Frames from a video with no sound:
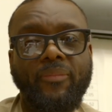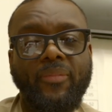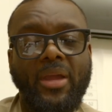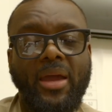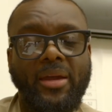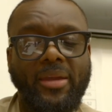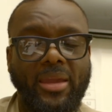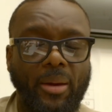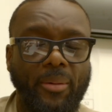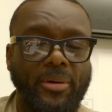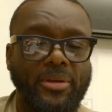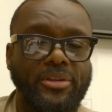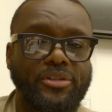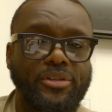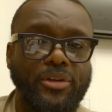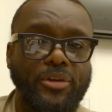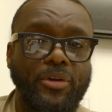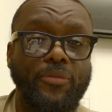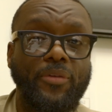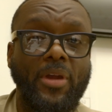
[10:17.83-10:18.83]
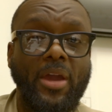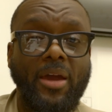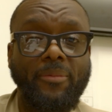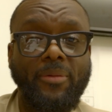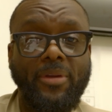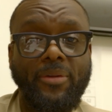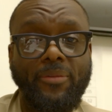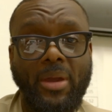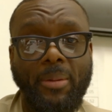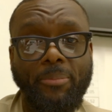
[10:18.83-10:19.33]
I guarantee you, if you
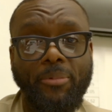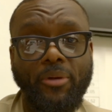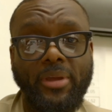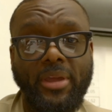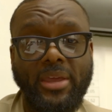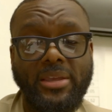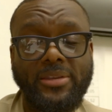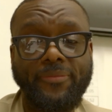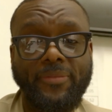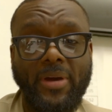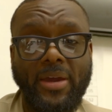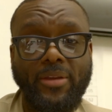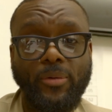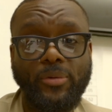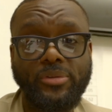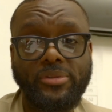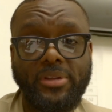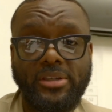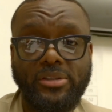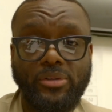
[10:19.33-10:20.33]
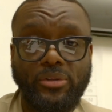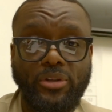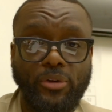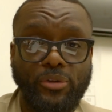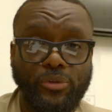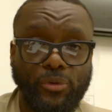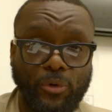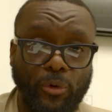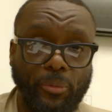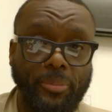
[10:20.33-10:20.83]
have your kids find those things in your
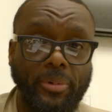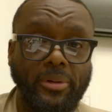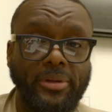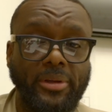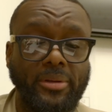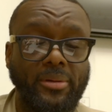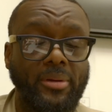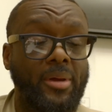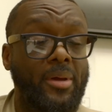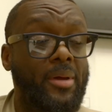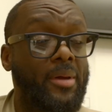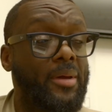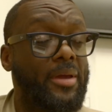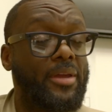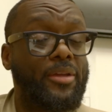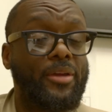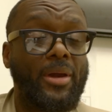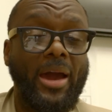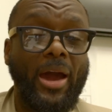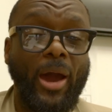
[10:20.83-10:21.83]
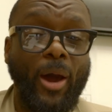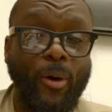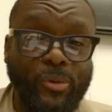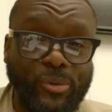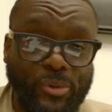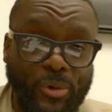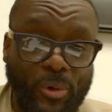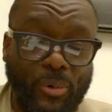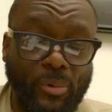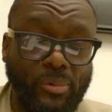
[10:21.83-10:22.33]
school building, in your
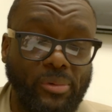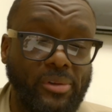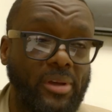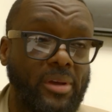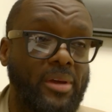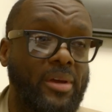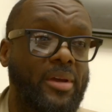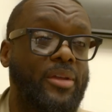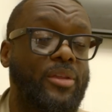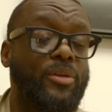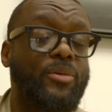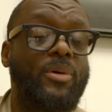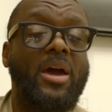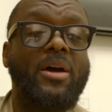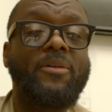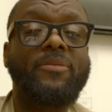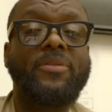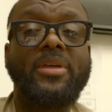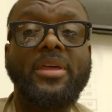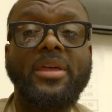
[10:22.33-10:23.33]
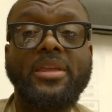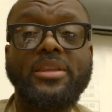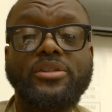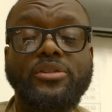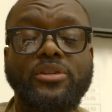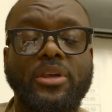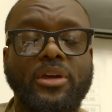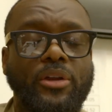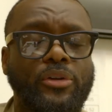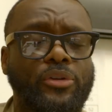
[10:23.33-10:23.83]
household, you have kids
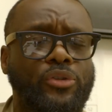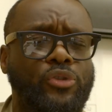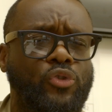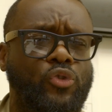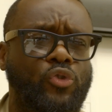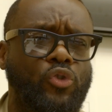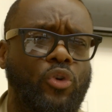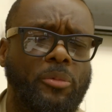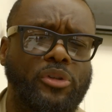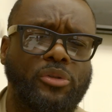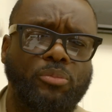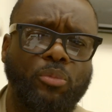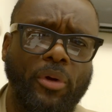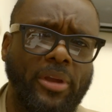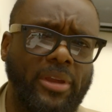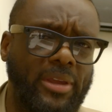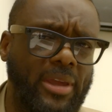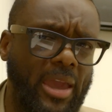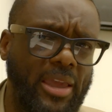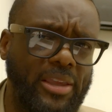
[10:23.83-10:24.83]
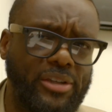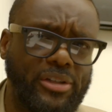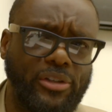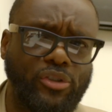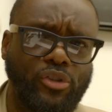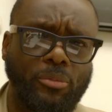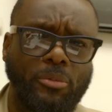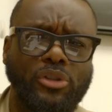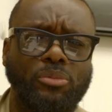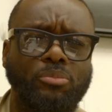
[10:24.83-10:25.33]
that are so much more engaging,
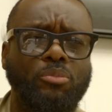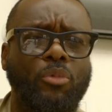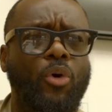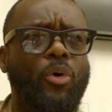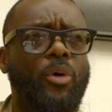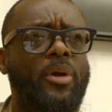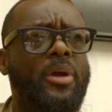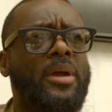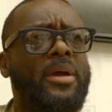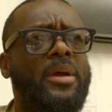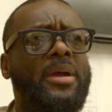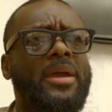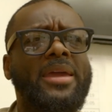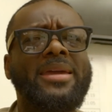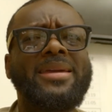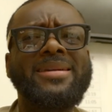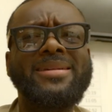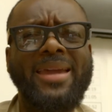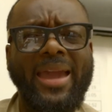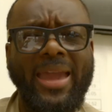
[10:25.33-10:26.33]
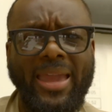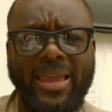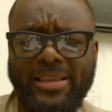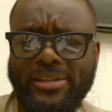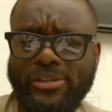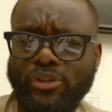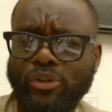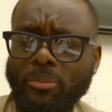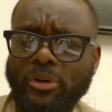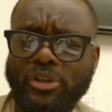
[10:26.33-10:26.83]
so much more
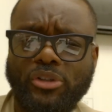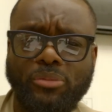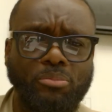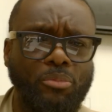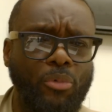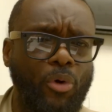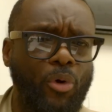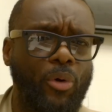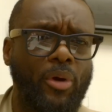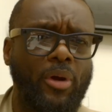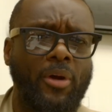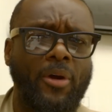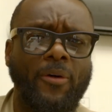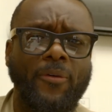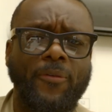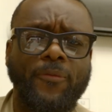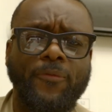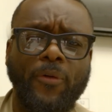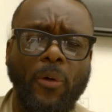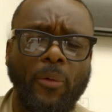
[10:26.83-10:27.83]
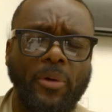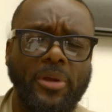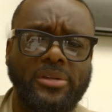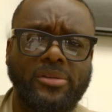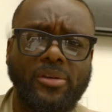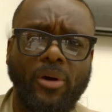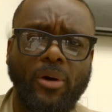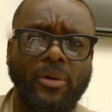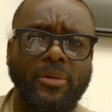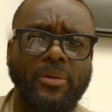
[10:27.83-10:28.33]
engaged, so much more
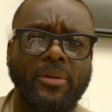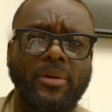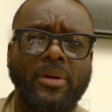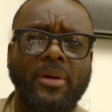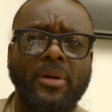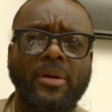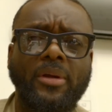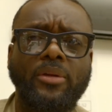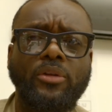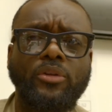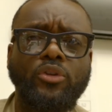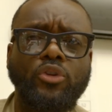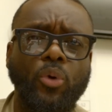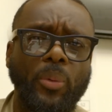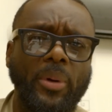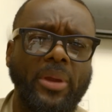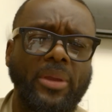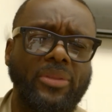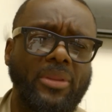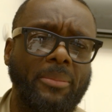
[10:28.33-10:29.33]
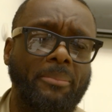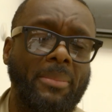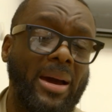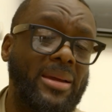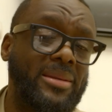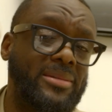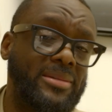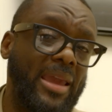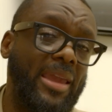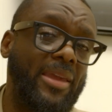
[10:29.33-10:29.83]
focused on doing the
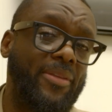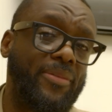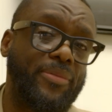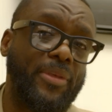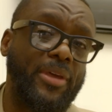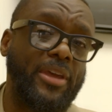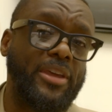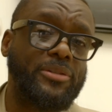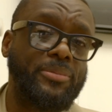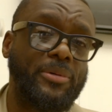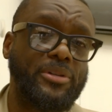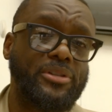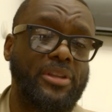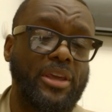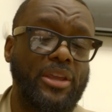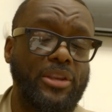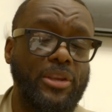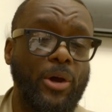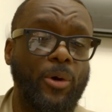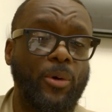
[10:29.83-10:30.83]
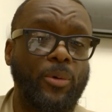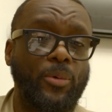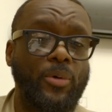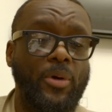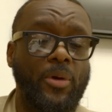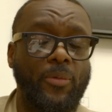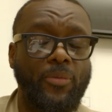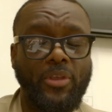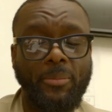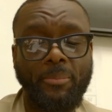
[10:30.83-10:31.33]
mundane things, because they know
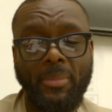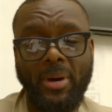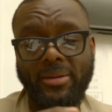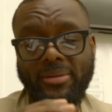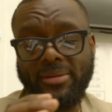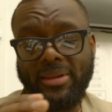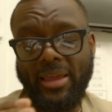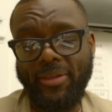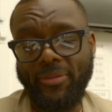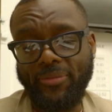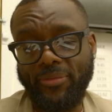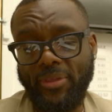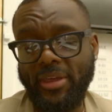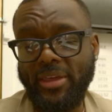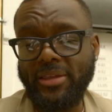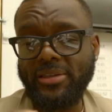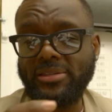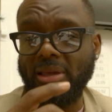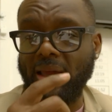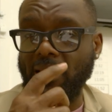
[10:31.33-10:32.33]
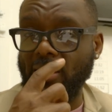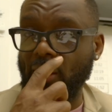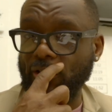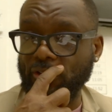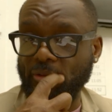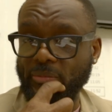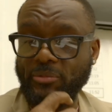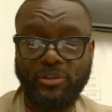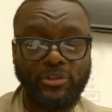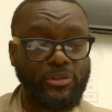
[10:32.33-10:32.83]
the mundane things allows
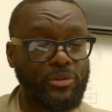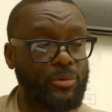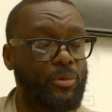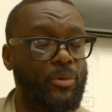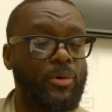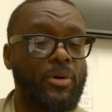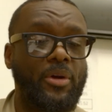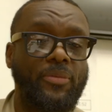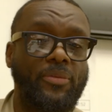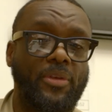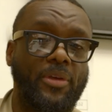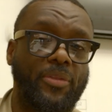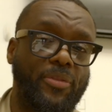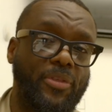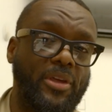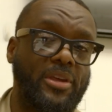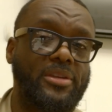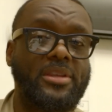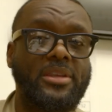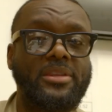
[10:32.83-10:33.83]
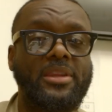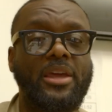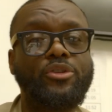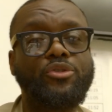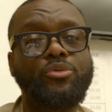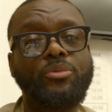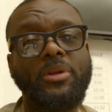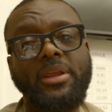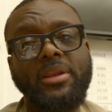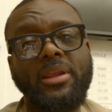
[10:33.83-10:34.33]
them to do the things that they
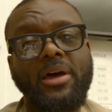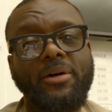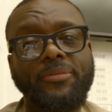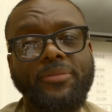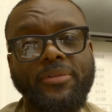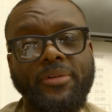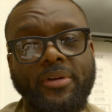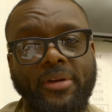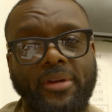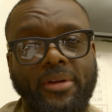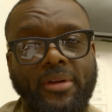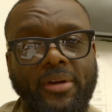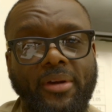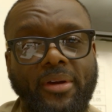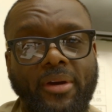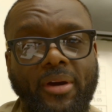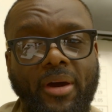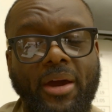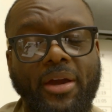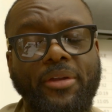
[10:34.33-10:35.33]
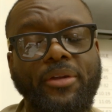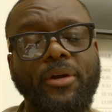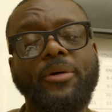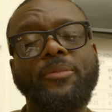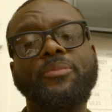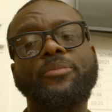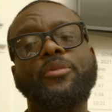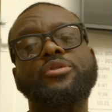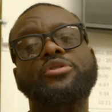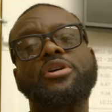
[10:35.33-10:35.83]
truly love. All right,
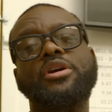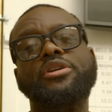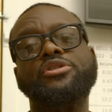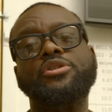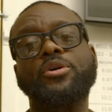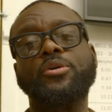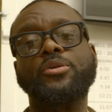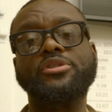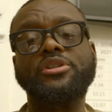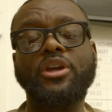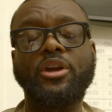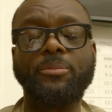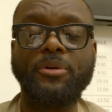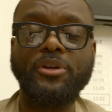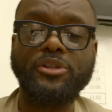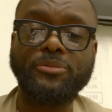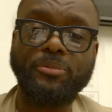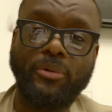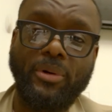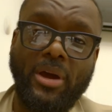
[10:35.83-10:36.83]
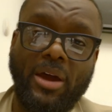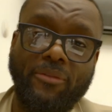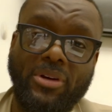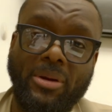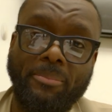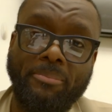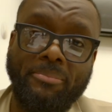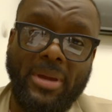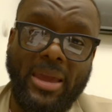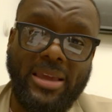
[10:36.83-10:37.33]
y'all. It's your Njoku Sneaker Principal. Have an
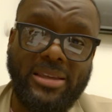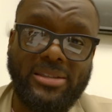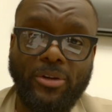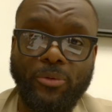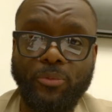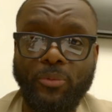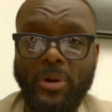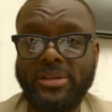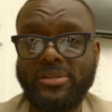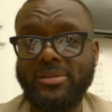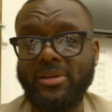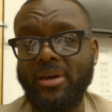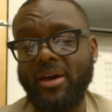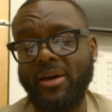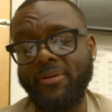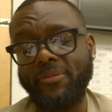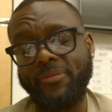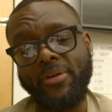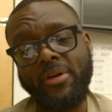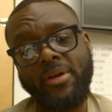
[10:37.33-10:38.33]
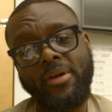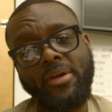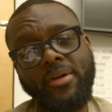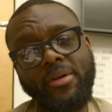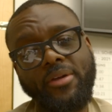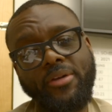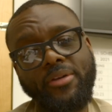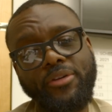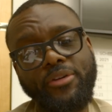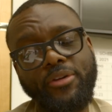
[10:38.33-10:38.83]
amazing rest of
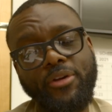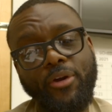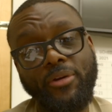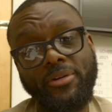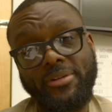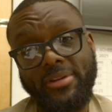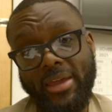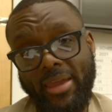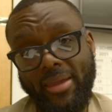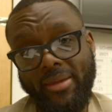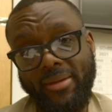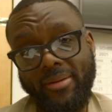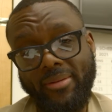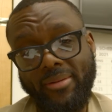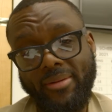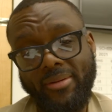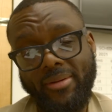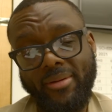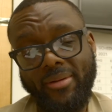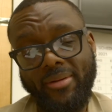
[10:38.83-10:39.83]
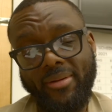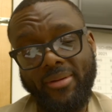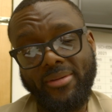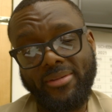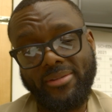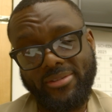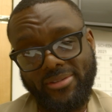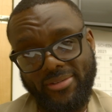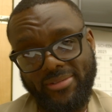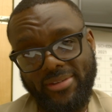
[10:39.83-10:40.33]
your day.
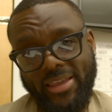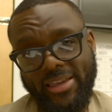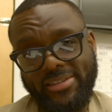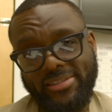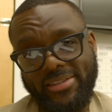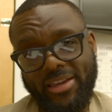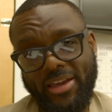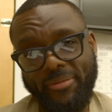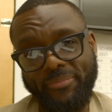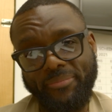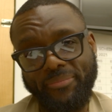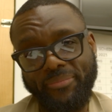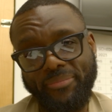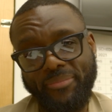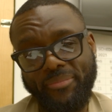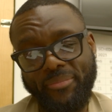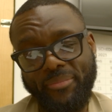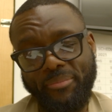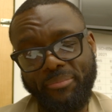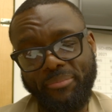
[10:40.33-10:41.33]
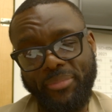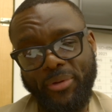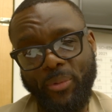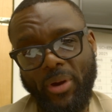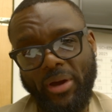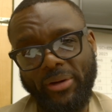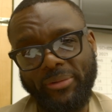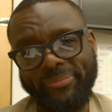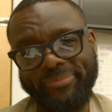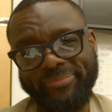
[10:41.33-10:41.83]
Till next time. Be
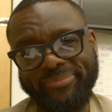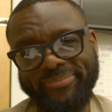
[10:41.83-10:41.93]
well.